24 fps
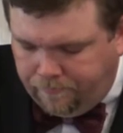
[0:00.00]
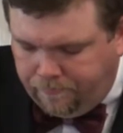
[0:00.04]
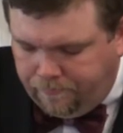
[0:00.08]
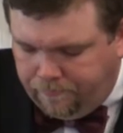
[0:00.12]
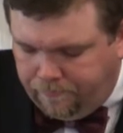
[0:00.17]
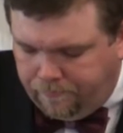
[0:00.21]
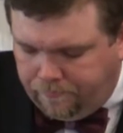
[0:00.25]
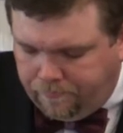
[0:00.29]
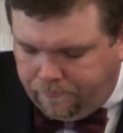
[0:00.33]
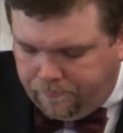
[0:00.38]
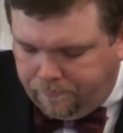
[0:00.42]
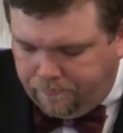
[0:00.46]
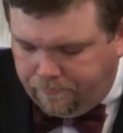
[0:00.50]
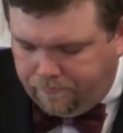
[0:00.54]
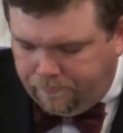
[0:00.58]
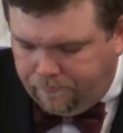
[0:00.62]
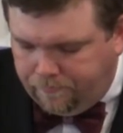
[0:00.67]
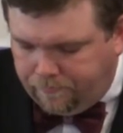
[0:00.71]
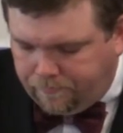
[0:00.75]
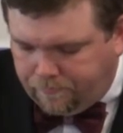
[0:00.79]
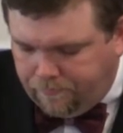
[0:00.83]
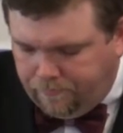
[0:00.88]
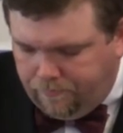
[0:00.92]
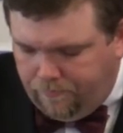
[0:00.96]

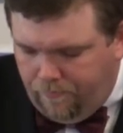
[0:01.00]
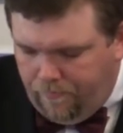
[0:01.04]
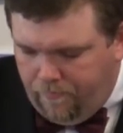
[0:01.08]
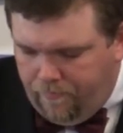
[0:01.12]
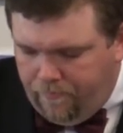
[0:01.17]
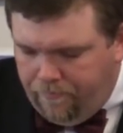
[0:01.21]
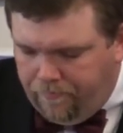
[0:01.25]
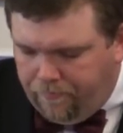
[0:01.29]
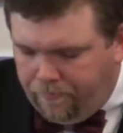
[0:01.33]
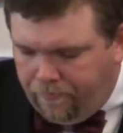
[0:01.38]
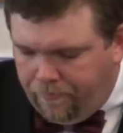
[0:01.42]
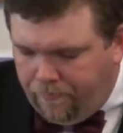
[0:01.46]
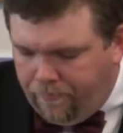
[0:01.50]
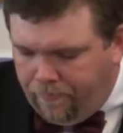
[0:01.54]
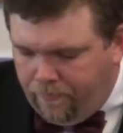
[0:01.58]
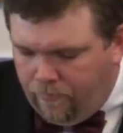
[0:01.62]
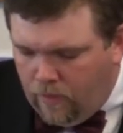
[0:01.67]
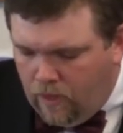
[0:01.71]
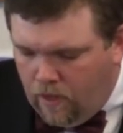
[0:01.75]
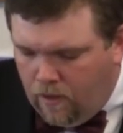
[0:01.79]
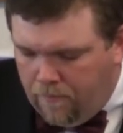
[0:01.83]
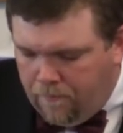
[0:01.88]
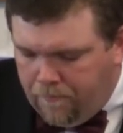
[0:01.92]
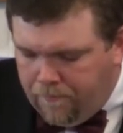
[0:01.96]

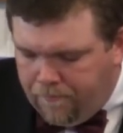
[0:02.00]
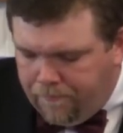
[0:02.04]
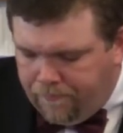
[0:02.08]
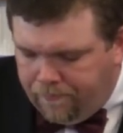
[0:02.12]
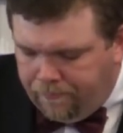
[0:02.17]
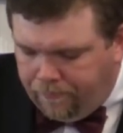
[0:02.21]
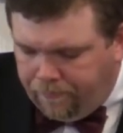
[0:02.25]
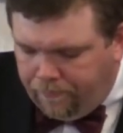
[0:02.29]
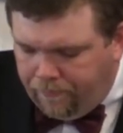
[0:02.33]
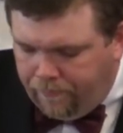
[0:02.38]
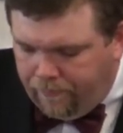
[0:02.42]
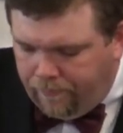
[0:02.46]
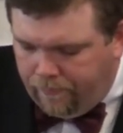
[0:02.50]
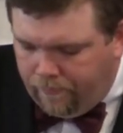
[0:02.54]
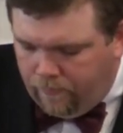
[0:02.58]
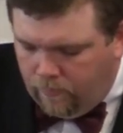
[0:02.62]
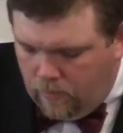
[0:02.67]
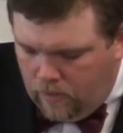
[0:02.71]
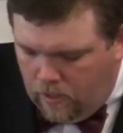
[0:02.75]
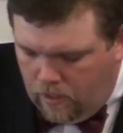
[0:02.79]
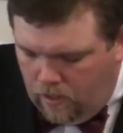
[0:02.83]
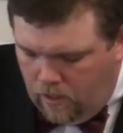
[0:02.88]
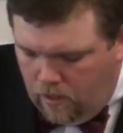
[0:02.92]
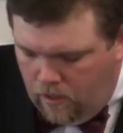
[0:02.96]

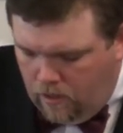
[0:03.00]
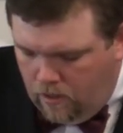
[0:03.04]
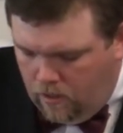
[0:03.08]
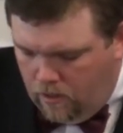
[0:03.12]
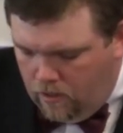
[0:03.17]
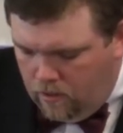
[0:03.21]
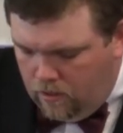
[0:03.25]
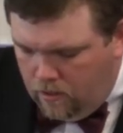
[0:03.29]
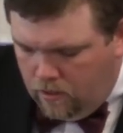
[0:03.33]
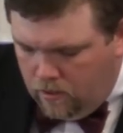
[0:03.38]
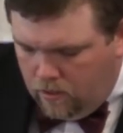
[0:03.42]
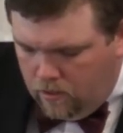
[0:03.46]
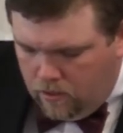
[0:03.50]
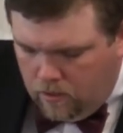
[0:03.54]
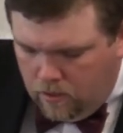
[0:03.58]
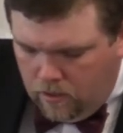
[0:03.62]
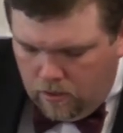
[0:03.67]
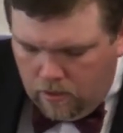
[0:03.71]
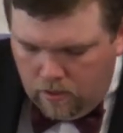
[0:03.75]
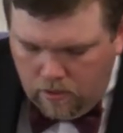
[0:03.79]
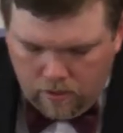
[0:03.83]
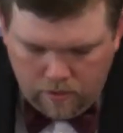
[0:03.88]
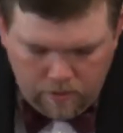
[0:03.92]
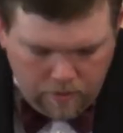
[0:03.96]

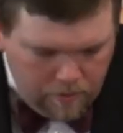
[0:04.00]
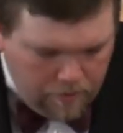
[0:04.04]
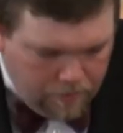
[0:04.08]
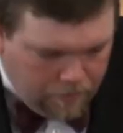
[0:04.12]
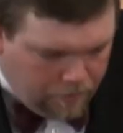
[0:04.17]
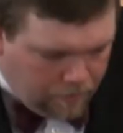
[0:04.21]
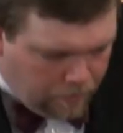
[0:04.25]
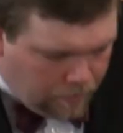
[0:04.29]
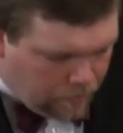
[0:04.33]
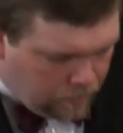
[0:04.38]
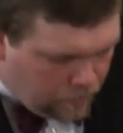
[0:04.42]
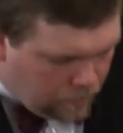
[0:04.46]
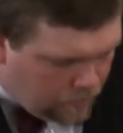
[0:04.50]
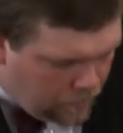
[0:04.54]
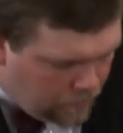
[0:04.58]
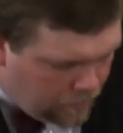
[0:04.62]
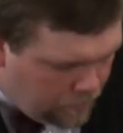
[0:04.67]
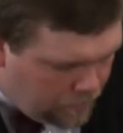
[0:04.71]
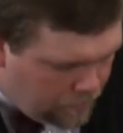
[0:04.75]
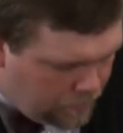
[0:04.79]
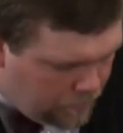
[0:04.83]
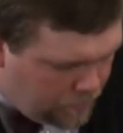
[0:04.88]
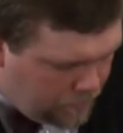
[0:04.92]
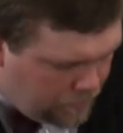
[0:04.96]
Nothing is said.